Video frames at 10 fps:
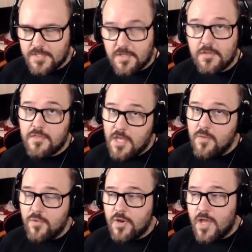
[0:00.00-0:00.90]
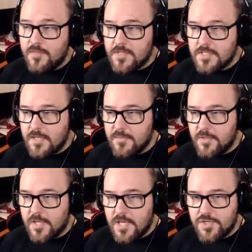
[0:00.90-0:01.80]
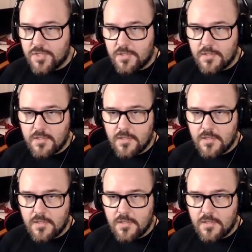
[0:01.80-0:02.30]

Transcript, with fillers: So they were at the same location.